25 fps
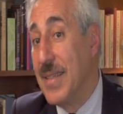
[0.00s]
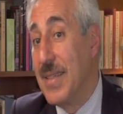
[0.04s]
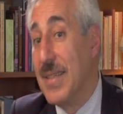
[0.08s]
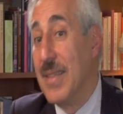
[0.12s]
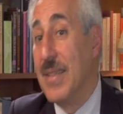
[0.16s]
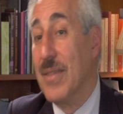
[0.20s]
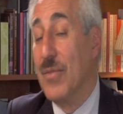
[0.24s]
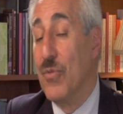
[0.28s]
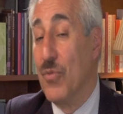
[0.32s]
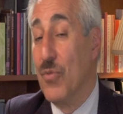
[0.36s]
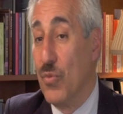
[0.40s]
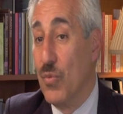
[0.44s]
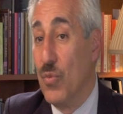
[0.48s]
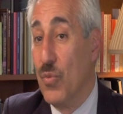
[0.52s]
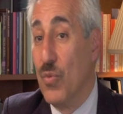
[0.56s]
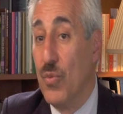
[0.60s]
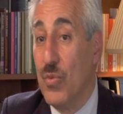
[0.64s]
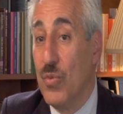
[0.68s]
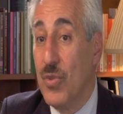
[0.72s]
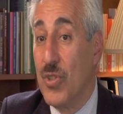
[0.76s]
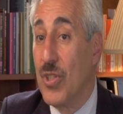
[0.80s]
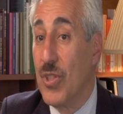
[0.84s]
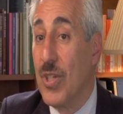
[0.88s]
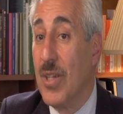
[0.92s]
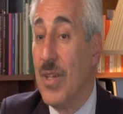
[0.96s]
The
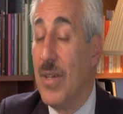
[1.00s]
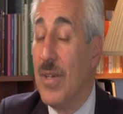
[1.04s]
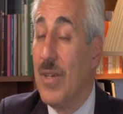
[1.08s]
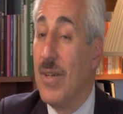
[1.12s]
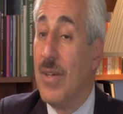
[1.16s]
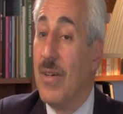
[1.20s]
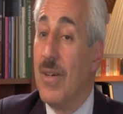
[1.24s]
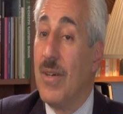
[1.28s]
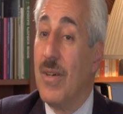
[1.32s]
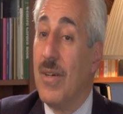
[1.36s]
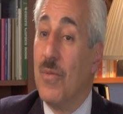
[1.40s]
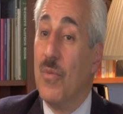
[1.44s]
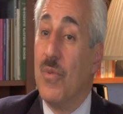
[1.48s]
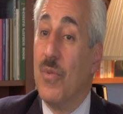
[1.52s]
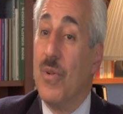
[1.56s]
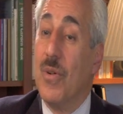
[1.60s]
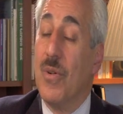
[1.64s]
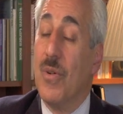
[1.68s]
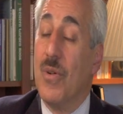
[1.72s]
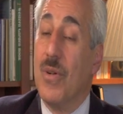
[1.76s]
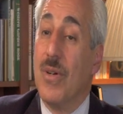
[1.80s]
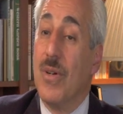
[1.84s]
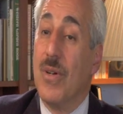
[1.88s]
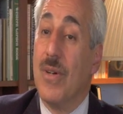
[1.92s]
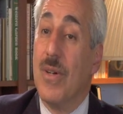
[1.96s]
roots
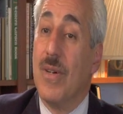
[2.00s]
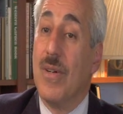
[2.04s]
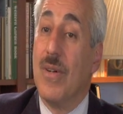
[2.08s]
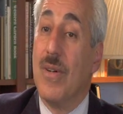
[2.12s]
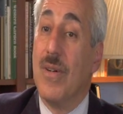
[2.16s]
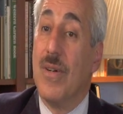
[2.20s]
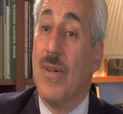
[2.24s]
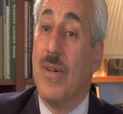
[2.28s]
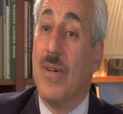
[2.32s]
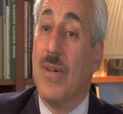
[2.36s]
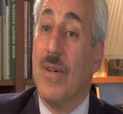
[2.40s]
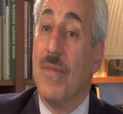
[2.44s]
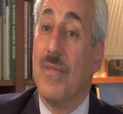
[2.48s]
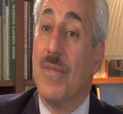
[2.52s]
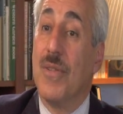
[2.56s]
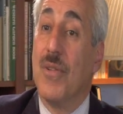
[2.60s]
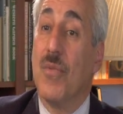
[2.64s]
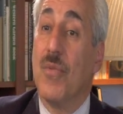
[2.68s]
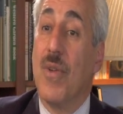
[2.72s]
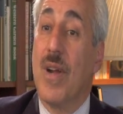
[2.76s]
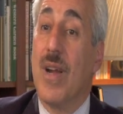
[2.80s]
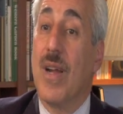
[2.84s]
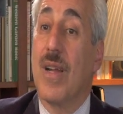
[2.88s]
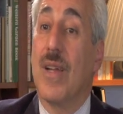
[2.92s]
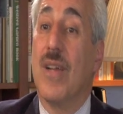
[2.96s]
of
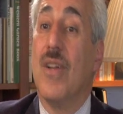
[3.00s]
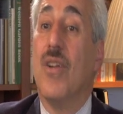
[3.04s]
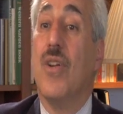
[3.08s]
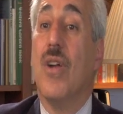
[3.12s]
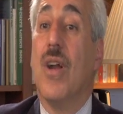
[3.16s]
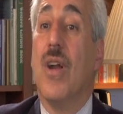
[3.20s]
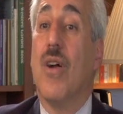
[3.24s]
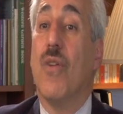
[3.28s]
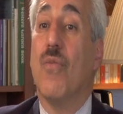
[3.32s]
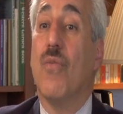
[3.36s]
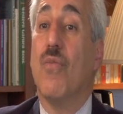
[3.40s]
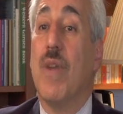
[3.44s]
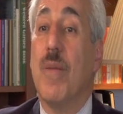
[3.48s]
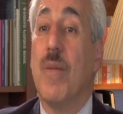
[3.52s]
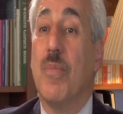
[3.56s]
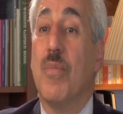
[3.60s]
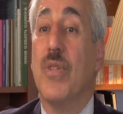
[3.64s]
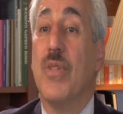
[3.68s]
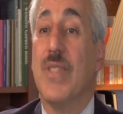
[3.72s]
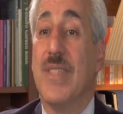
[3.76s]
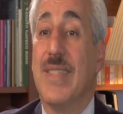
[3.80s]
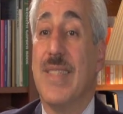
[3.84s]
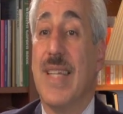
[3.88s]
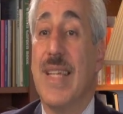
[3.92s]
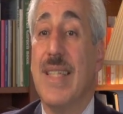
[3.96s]
Iraq are
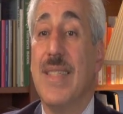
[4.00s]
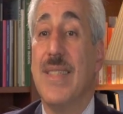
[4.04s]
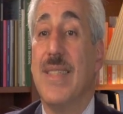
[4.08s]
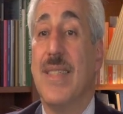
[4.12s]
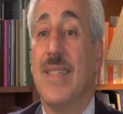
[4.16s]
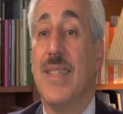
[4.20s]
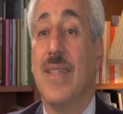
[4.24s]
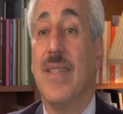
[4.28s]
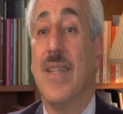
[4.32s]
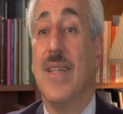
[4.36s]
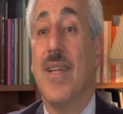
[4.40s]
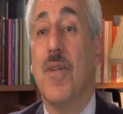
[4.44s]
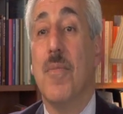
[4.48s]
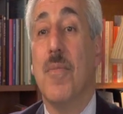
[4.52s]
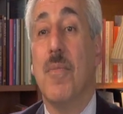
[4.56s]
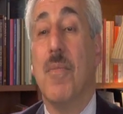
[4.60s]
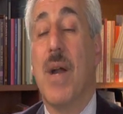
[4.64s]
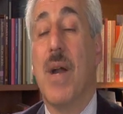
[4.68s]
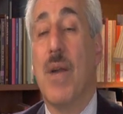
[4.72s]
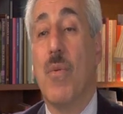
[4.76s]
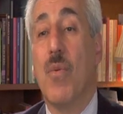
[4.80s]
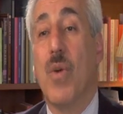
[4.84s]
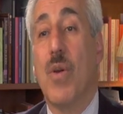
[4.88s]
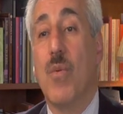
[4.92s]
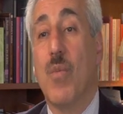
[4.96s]
represented
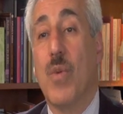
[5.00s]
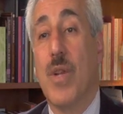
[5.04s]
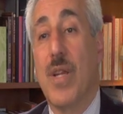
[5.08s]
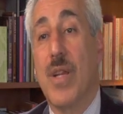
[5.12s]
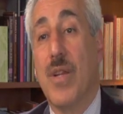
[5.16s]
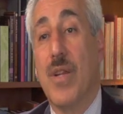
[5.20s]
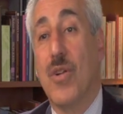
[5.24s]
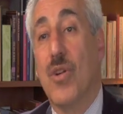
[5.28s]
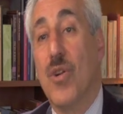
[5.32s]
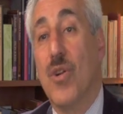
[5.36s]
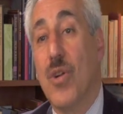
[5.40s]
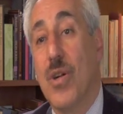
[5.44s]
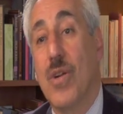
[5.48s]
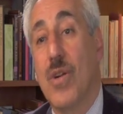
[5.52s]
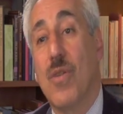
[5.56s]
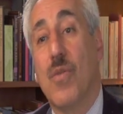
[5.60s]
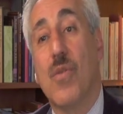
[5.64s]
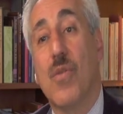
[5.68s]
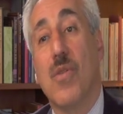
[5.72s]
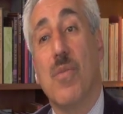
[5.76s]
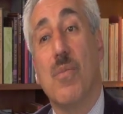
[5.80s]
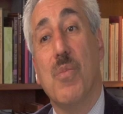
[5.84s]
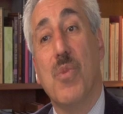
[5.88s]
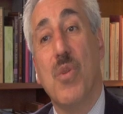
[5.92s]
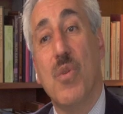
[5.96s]
by what we can cook
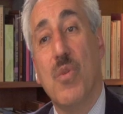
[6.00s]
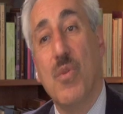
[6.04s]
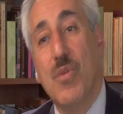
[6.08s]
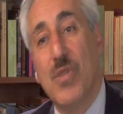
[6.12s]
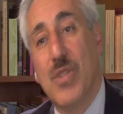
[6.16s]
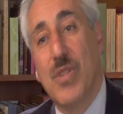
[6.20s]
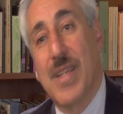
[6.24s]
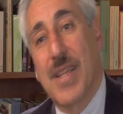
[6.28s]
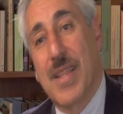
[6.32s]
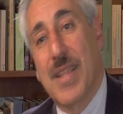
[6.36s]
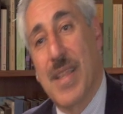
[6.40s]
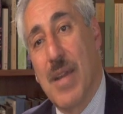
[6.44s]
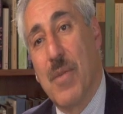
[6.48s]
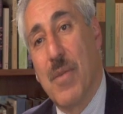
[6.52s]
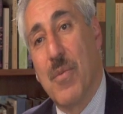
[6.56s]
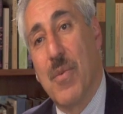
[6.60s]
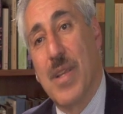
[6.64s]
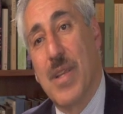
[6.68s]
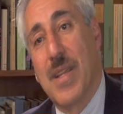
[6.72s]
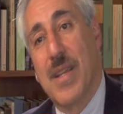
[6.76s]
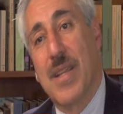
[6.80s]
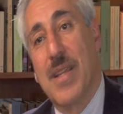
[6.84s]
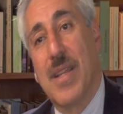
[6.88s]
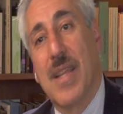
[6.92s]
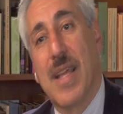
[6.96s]
with music that we
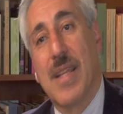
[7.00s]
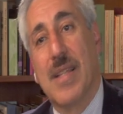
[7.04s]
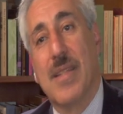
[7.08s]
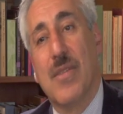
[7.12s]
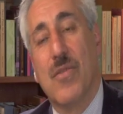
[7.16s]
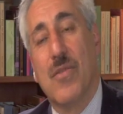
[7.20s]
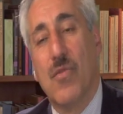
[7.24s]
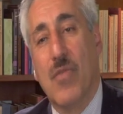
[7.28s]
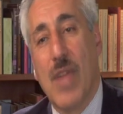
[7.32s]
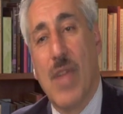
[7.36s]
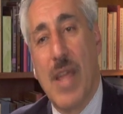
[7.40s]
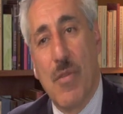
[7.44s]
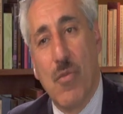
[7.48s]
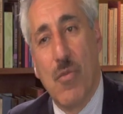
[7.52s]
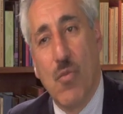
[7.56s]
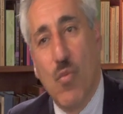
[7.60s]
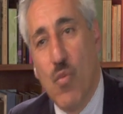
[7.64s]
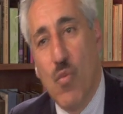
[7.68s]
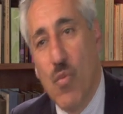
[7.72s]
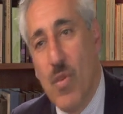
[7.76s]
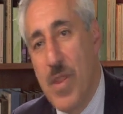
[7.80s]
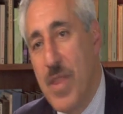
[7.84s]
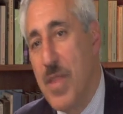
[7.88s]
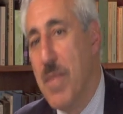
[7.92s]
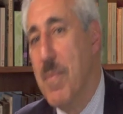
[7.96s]
can, that
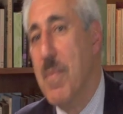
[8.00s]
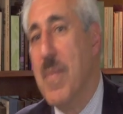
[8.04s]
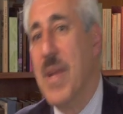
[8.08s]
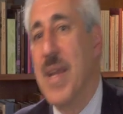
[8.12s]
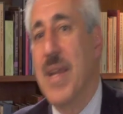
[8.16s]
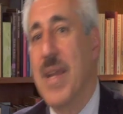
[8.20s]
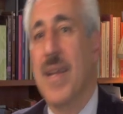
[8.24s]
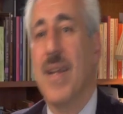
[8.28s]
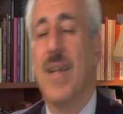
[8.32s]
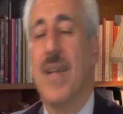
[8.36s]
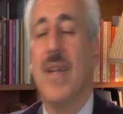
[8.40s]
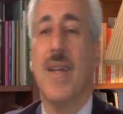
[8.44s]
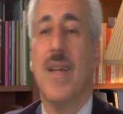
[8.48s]
rhythmic